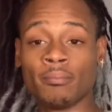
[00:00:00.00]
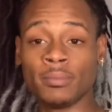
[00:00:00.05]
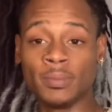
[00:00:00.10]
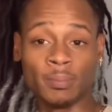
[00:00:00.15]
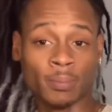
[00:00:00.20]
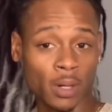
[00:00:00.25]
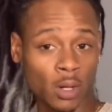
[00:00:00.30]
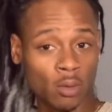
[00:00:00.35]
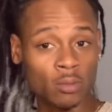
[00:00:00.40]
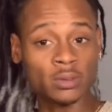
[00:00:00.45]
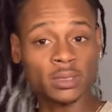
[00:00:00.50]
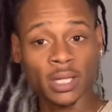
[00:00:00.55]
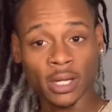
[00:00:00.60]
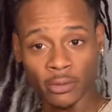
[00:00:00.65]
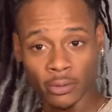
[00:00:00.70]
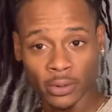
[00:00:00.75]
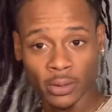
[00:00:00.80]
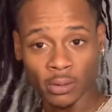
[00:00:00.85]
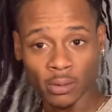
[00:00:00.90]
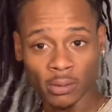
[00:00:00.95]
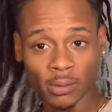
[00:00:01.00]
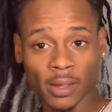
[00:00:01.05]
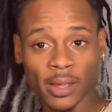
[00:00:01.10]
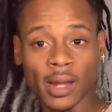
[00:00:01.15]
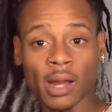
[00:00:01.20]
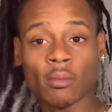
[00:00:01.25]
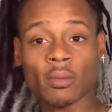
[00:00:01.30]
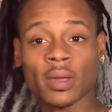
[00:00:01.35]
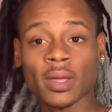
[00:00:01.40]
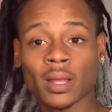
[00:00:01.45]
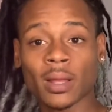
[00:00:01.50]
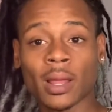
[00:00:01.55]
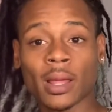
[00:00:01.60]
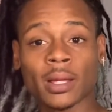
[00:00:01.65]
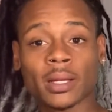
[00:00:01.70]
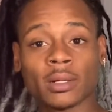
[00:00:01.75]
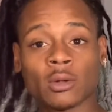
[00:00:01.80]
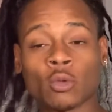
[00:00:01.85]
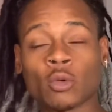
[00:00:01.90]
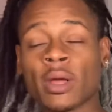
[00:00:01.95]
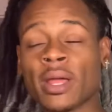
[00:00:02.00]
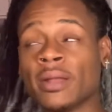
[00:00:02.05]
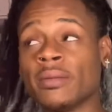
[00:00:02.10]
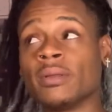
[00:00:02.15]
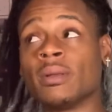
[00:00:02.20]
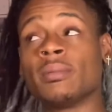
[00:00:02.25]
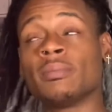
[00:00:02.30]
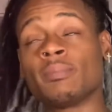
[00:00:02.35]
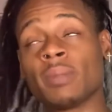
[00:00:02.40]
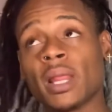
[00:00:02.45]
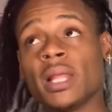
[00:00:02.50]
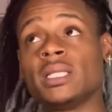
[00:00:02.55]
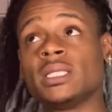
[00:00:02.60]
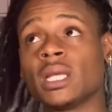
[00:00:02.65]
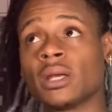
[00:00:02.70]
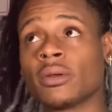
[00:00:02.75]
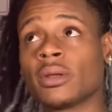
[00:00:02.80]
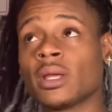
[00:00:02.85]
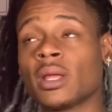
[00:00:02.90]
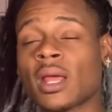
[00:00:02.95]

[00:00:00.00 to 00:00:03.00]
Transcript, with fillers: bowls area and I would get like, or in the plates area,